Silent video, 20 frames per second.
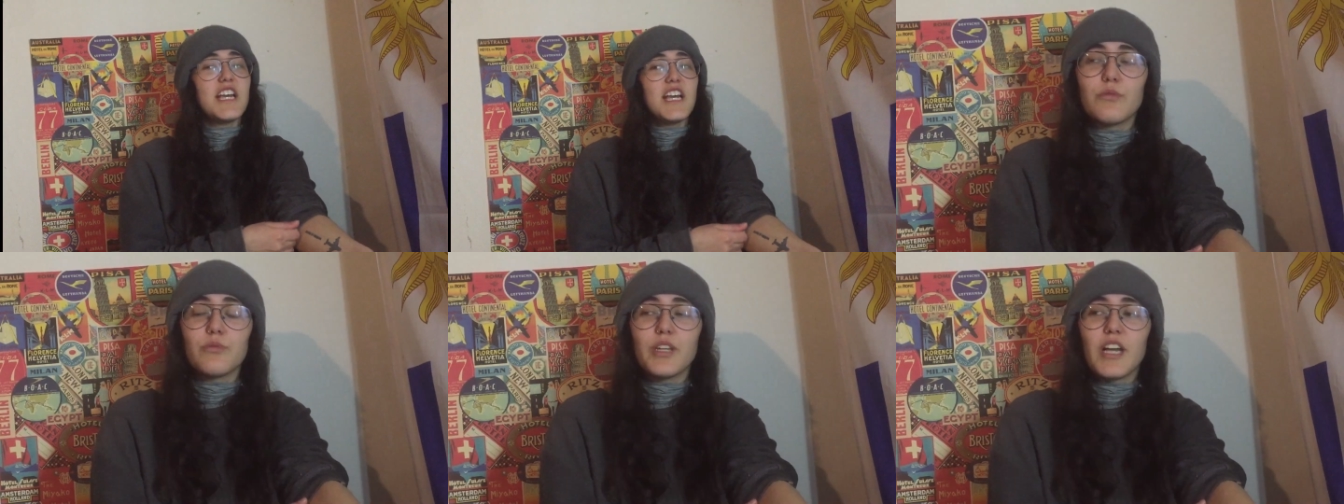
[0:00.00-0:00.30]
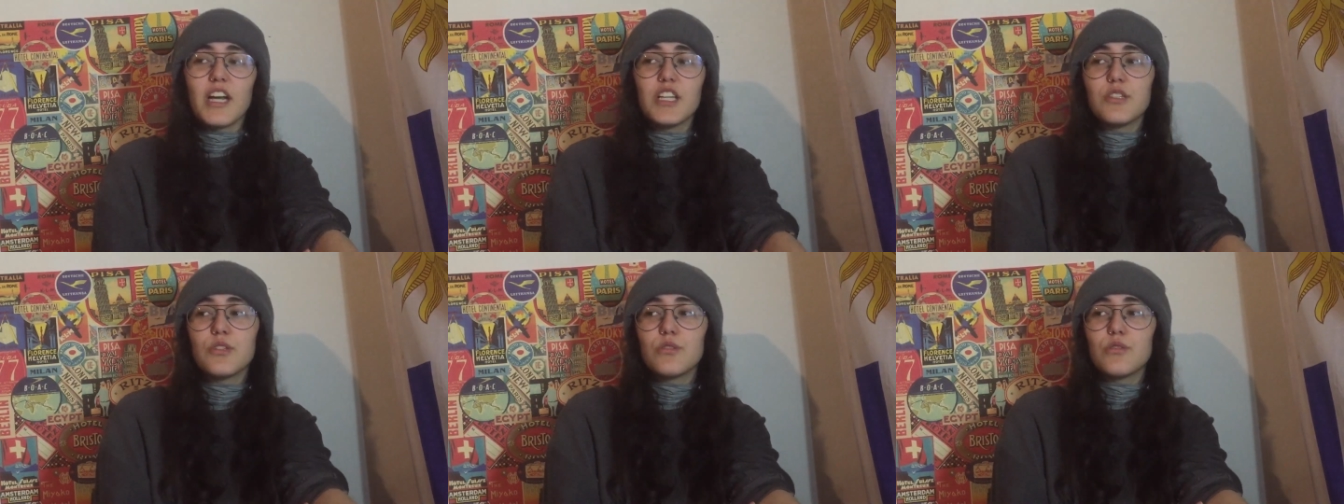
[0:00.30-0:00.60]
We
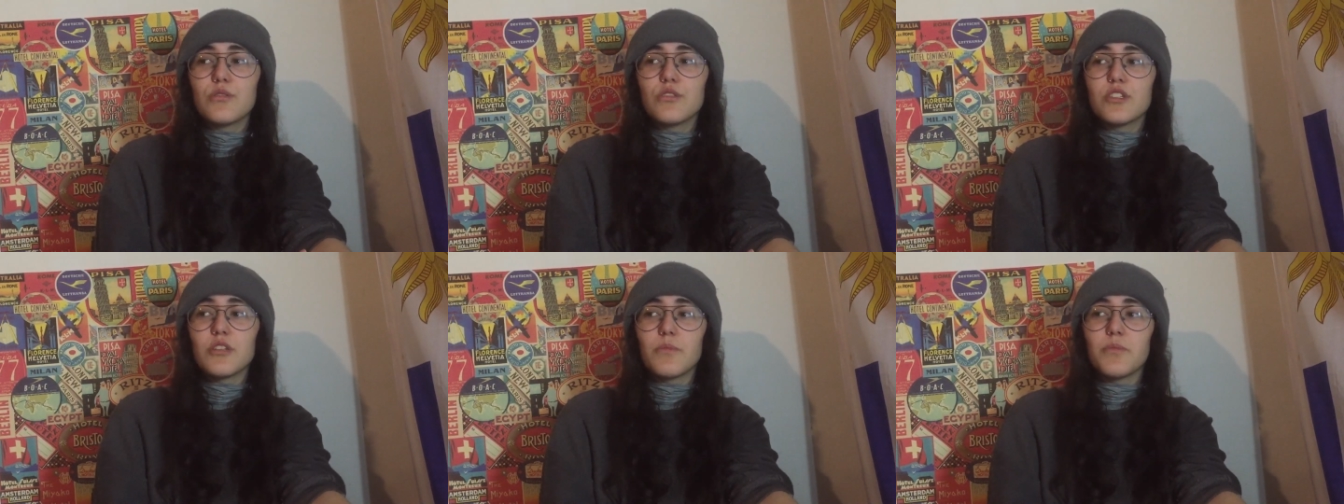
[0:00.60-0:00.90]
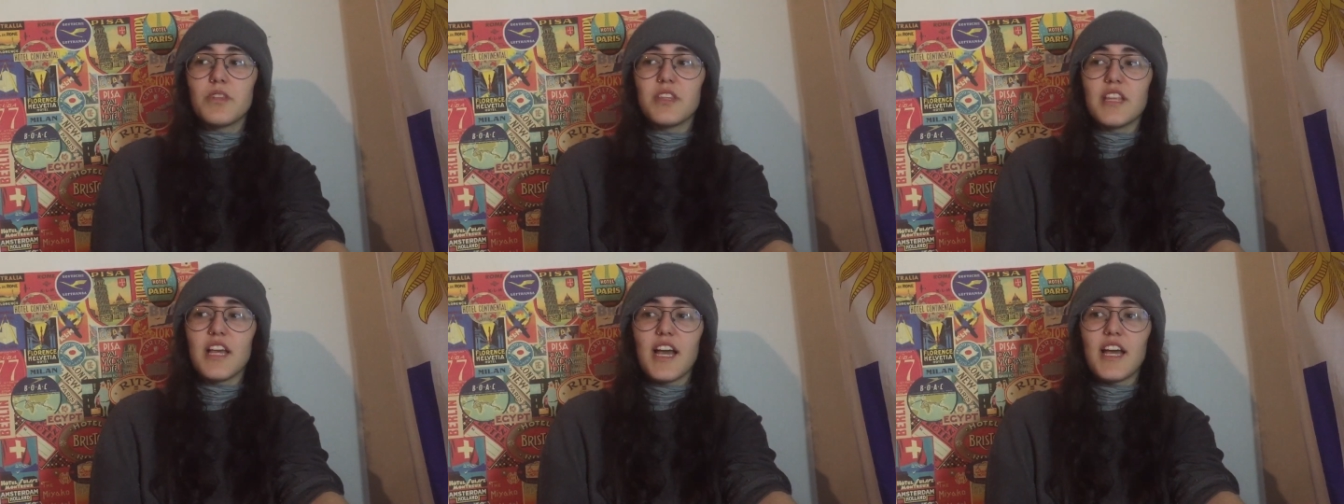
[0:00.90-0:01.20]
had to do
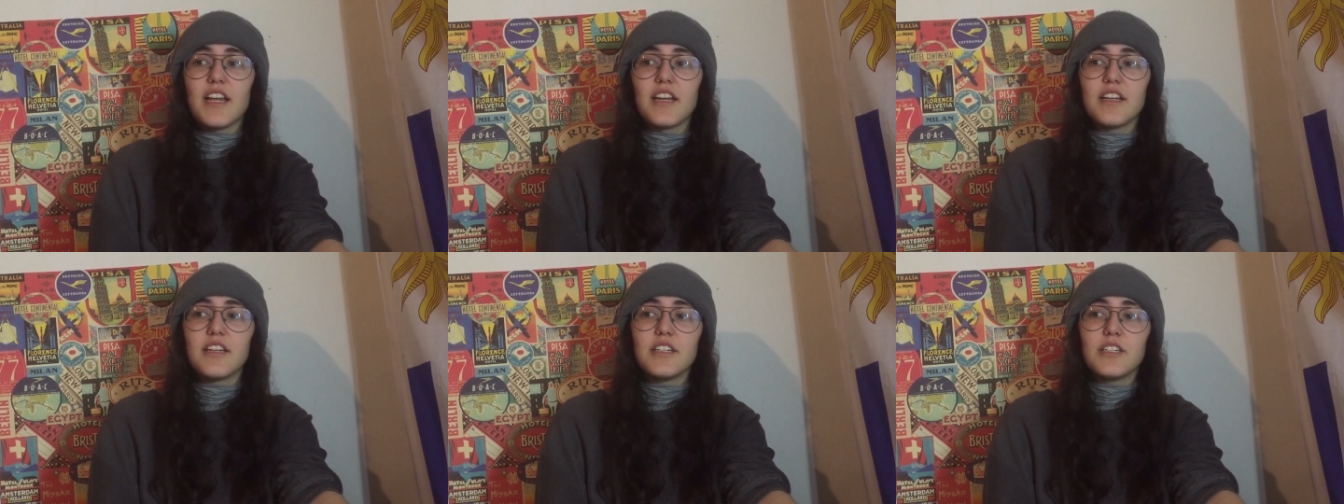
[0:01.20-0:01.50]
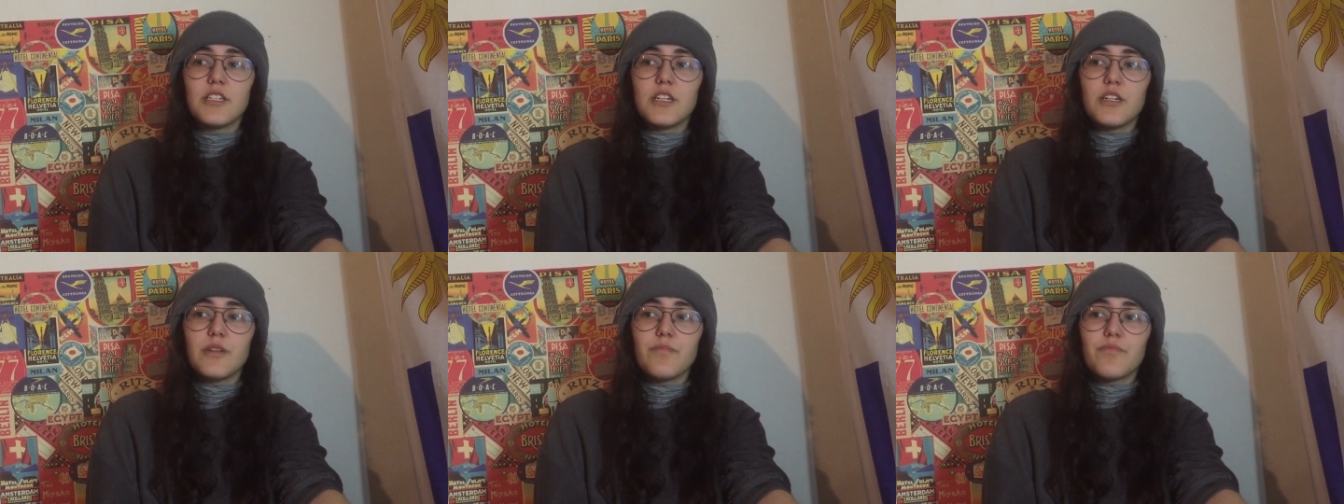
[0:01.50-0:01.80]
something that
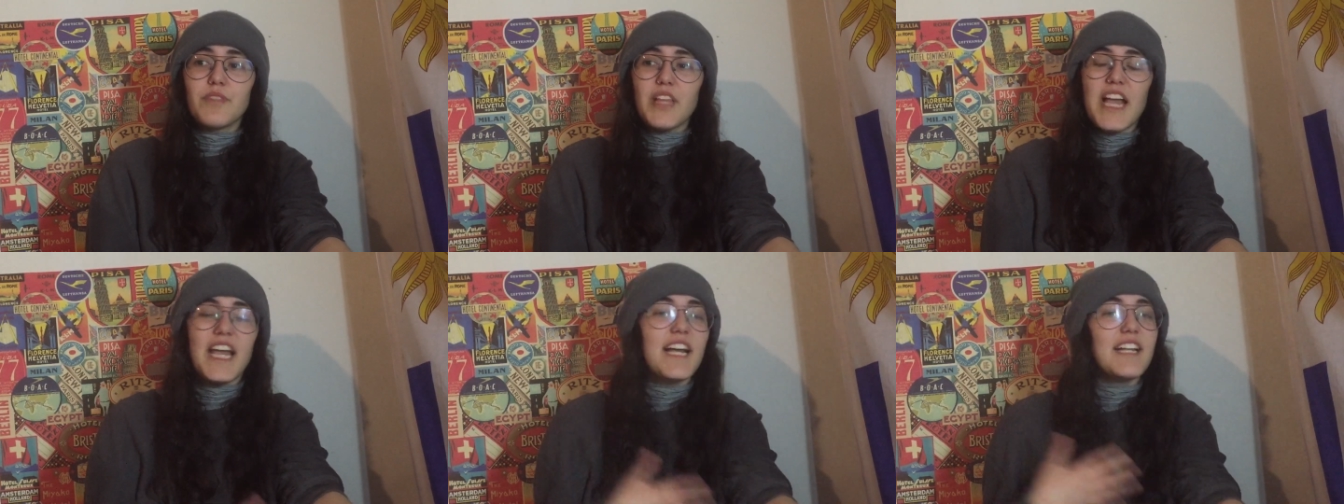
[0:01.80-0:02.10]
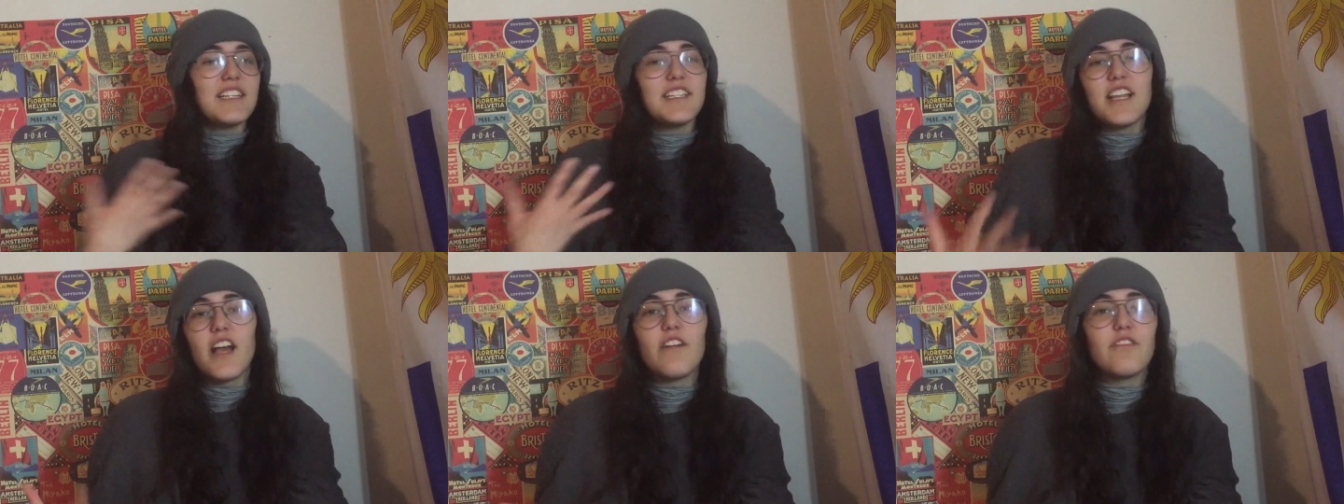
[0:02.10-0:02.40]
I
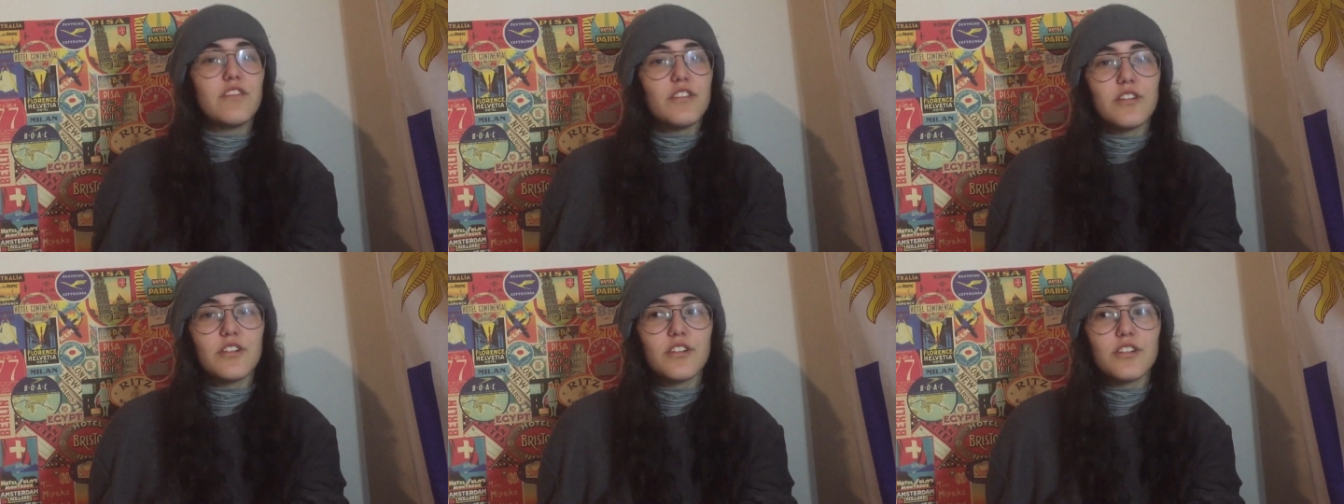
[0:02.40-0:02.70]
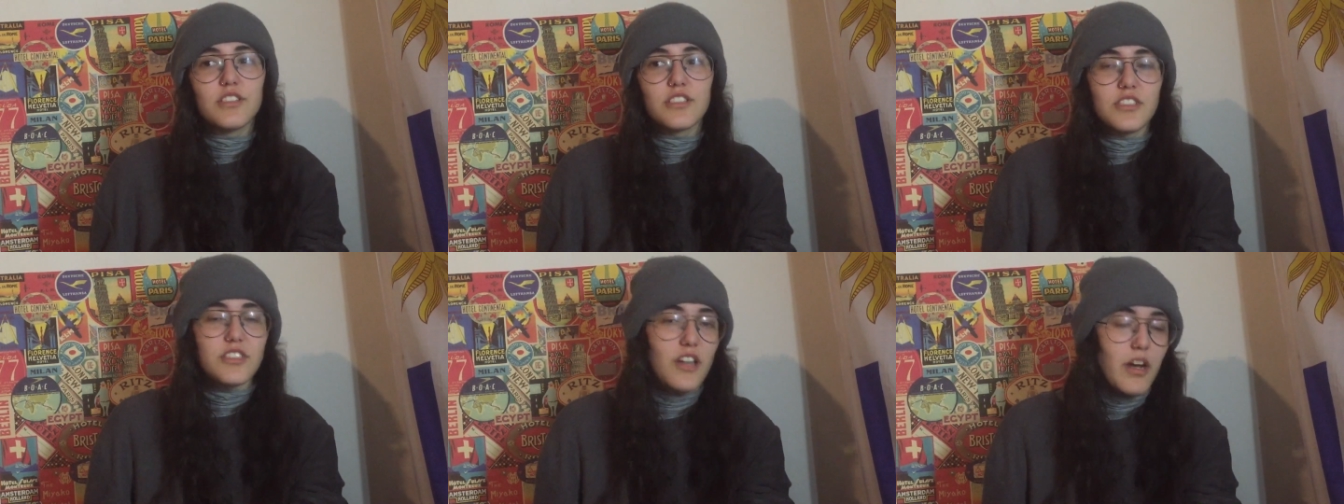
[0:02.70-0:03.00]
had
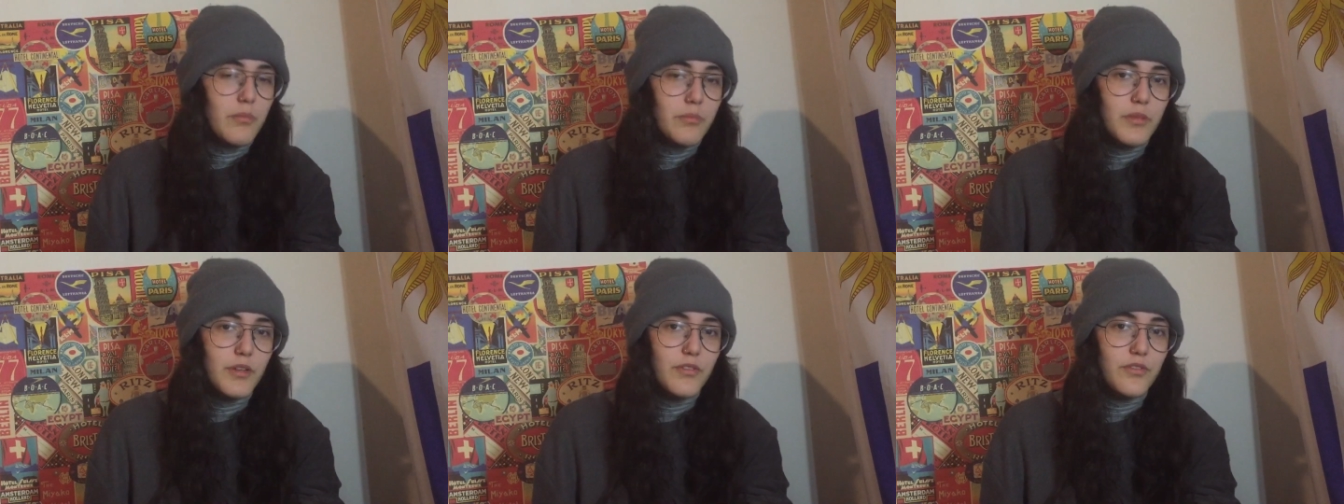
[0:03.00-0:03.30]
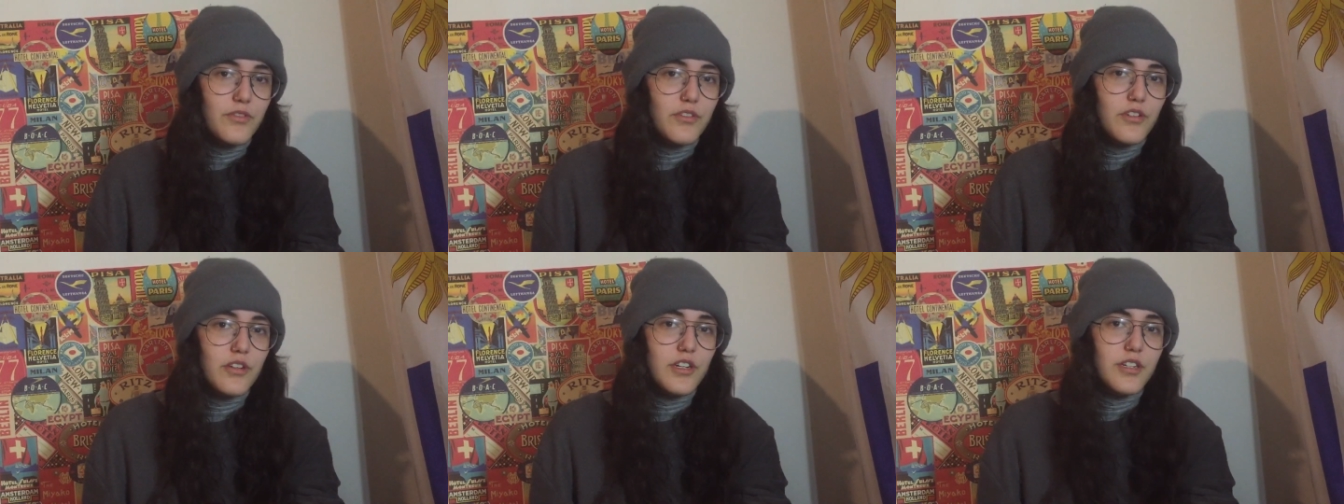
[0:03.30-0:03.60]
never done
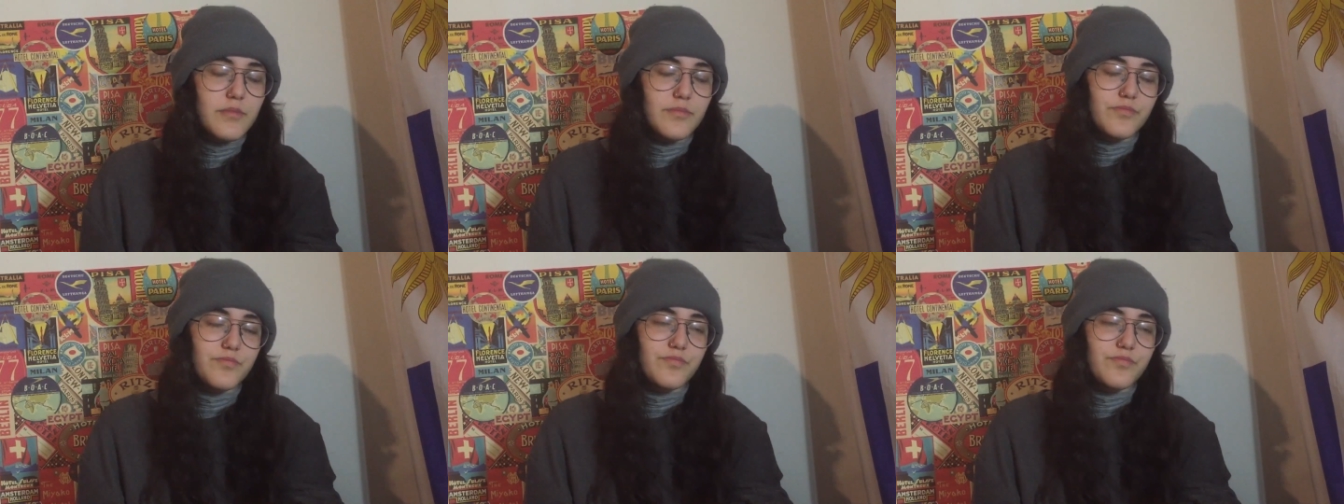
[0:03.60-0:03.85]
before